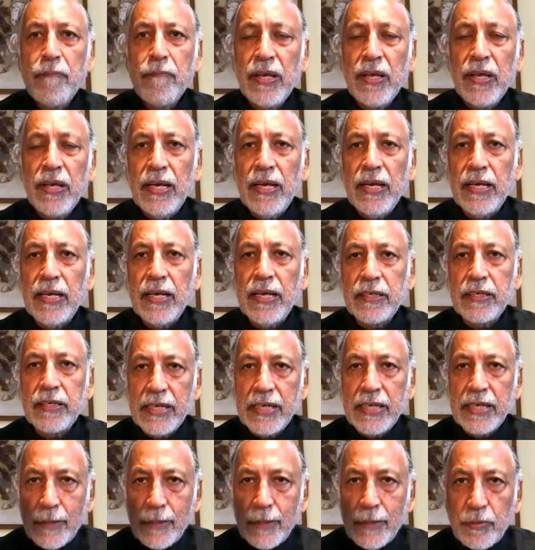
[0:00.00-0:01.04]
and grade
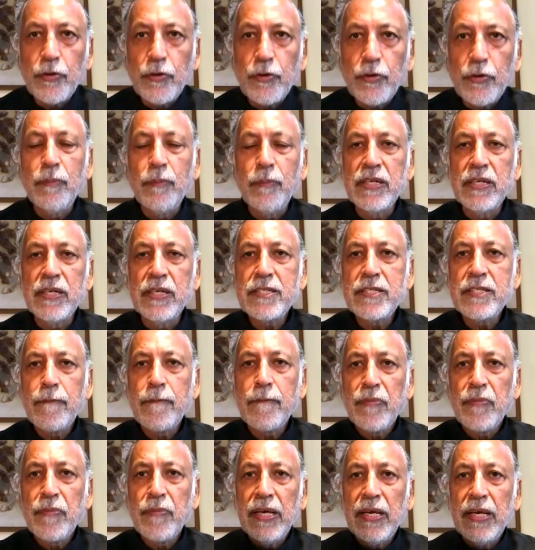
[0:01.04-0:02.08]
performance mm-hmm. in
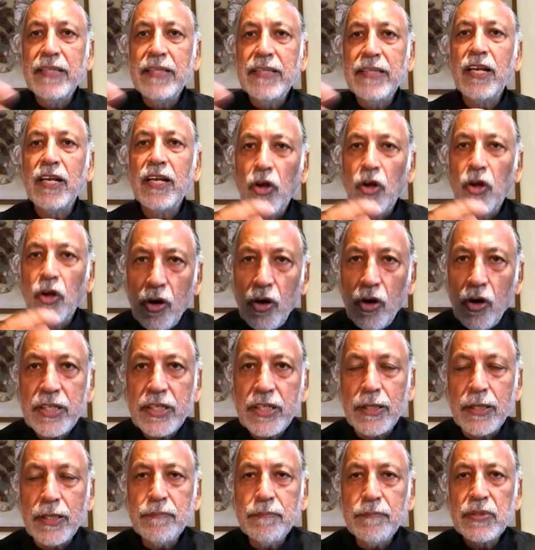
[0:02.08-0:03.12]
the long term
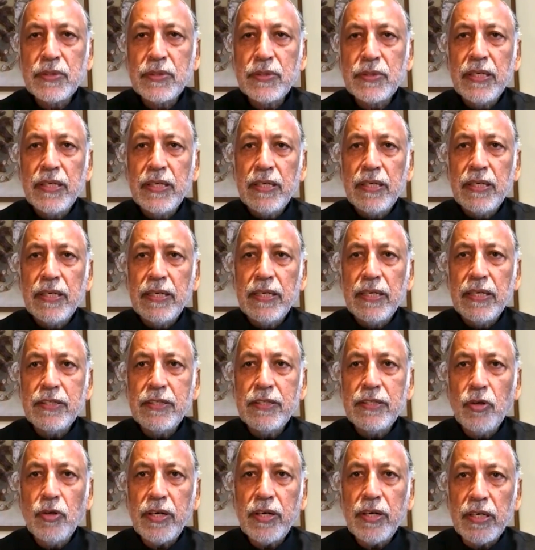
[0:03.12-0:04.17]
mm-hmm. is not
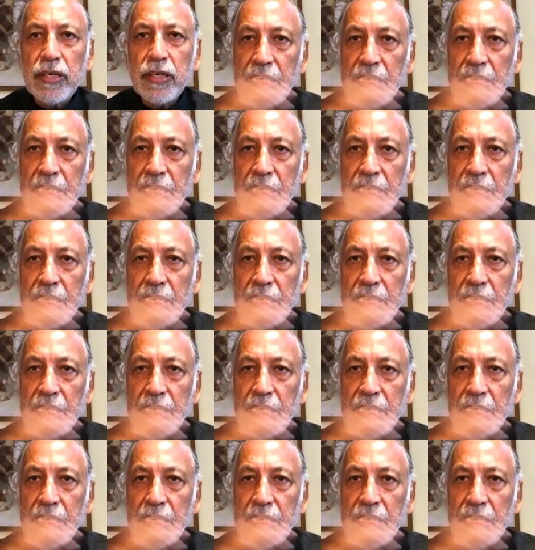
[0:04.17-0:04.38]
linear.